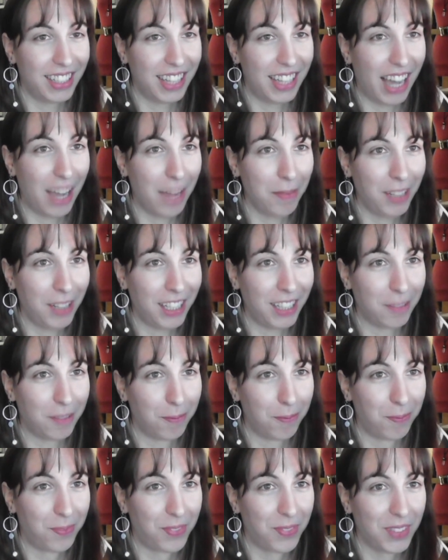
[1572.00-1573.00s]
mean,
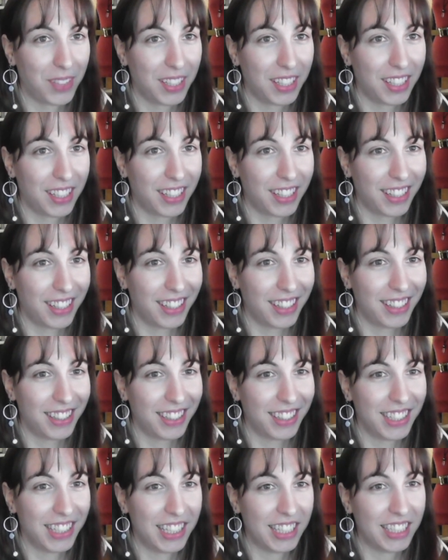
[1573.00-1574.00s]

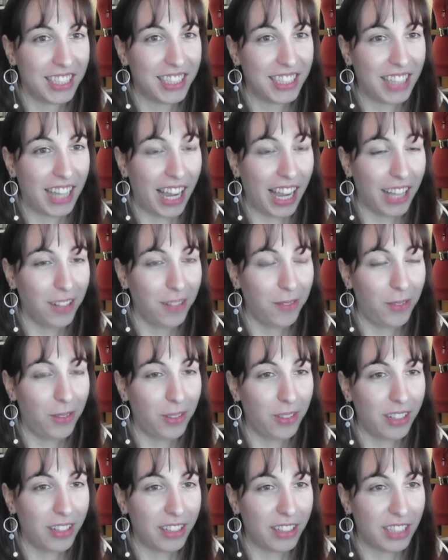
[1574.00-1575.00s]
she kind of looks
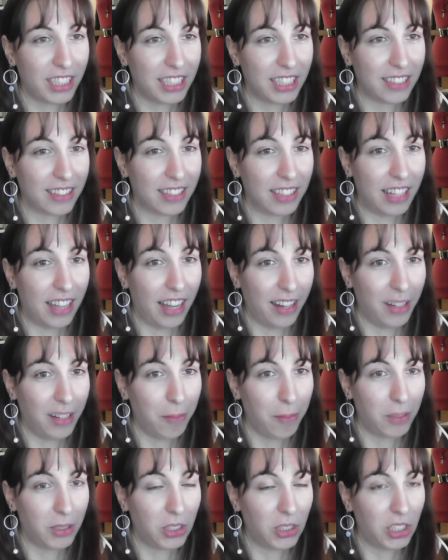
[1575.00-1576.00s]
like she is a nun,
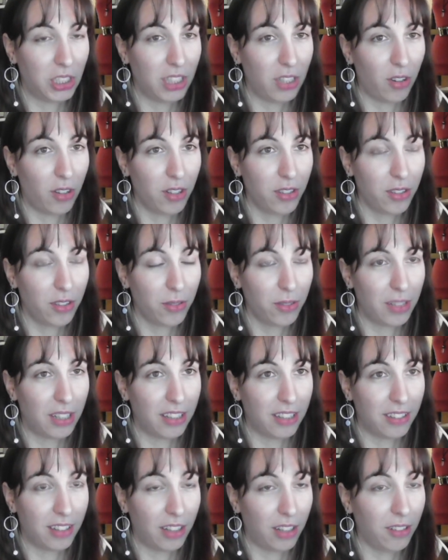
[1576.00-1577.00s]
but she also
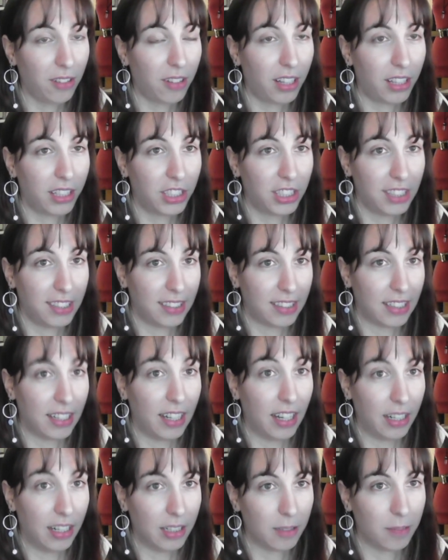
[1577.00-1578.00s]
doesn't look like she's a
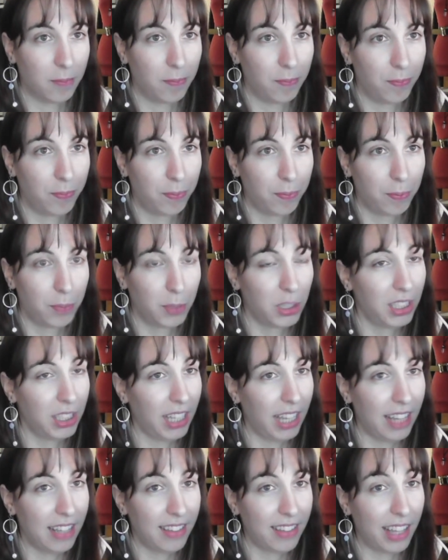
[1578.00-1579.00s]
nun. But she
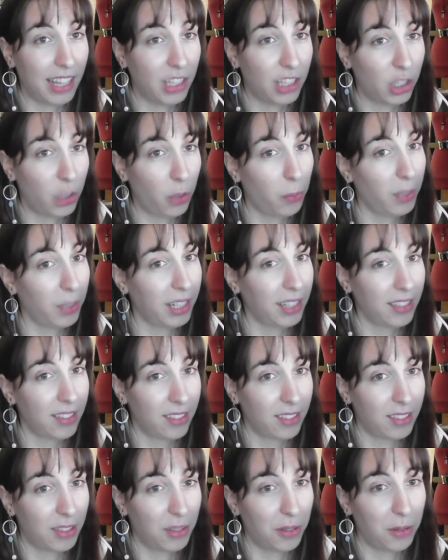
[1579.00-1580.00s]
has angel wings,
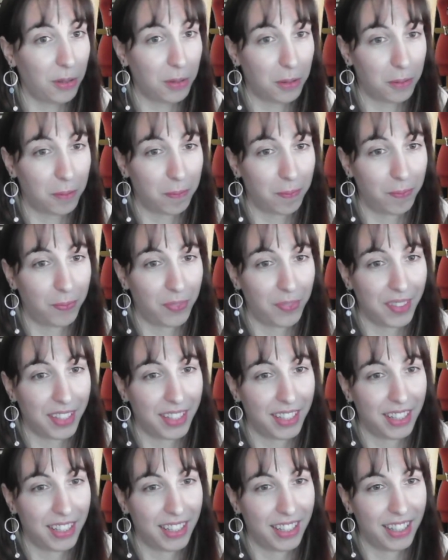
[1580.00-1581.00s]
so...
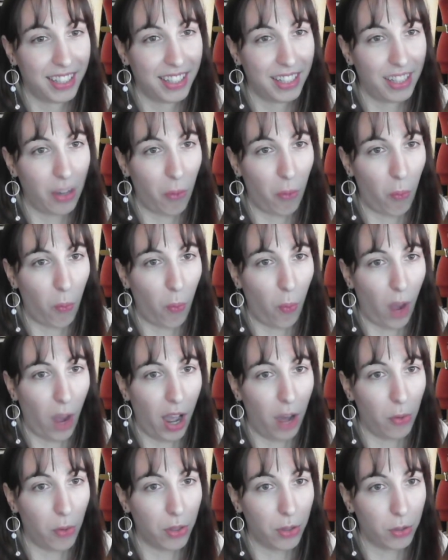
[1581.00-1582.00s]

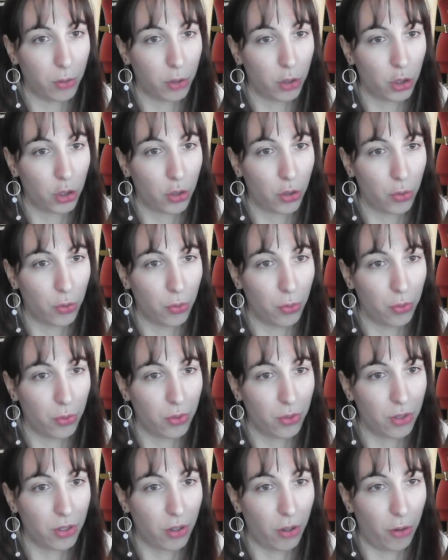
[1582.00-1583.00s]
Wow, those shoes.
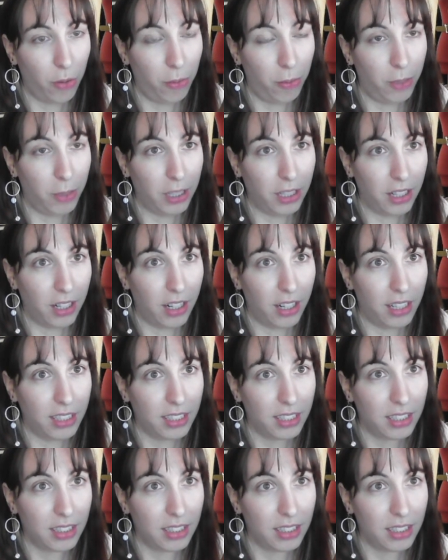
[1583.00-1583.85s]
Oh my god.